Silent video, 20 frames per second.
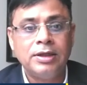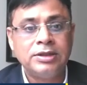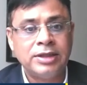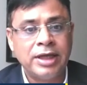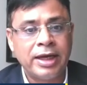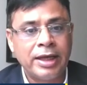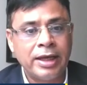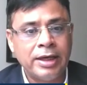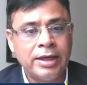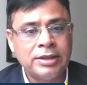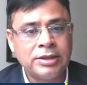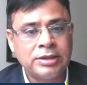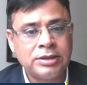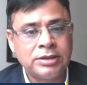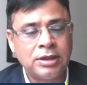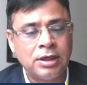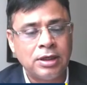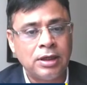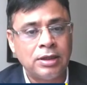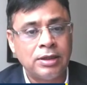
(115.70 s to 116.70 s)
Second
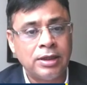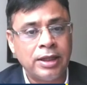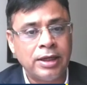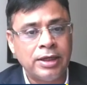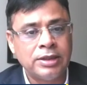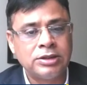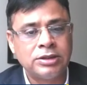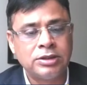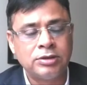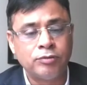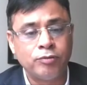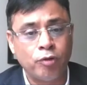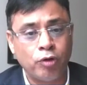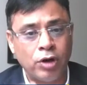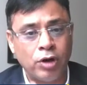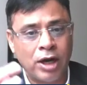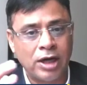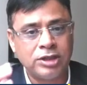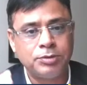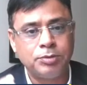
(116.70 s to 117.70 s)
is there is,
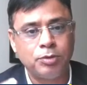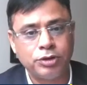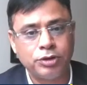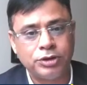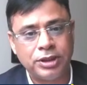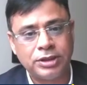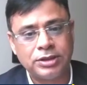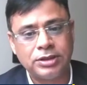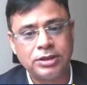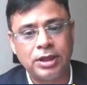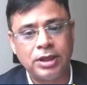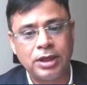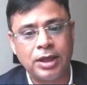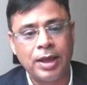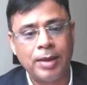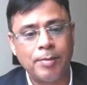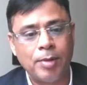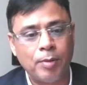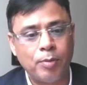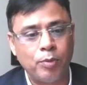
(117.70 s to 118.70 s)
for large projects, they
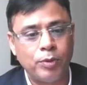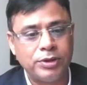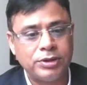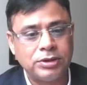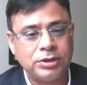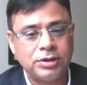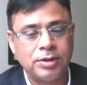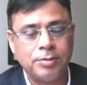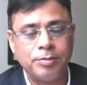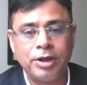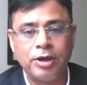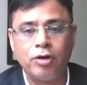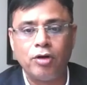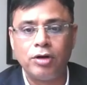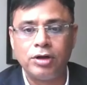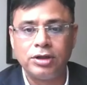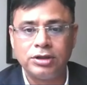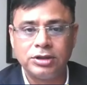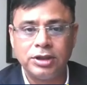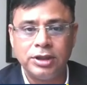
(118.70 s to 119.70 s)
came up with something
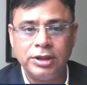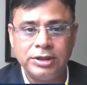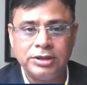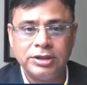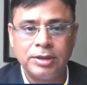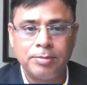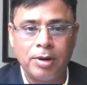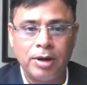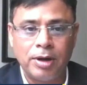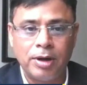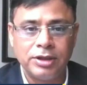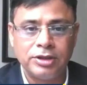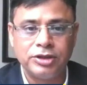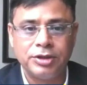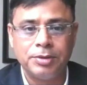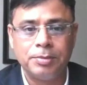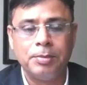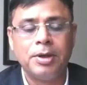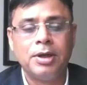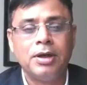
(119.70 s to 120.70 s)
called a strategic
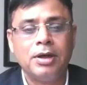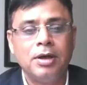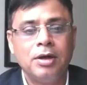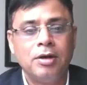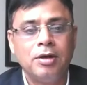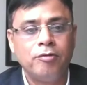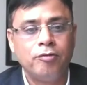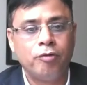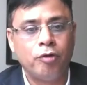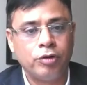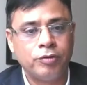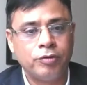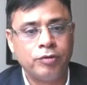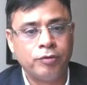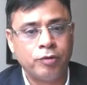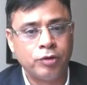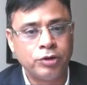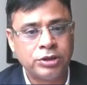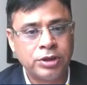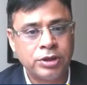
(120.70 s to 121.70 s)
partnership
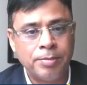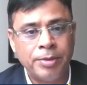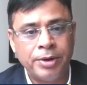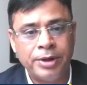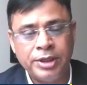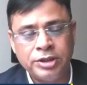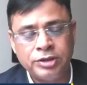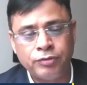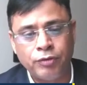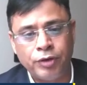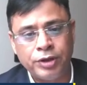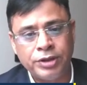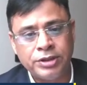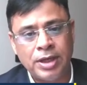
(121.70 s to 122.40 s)
for submarines, for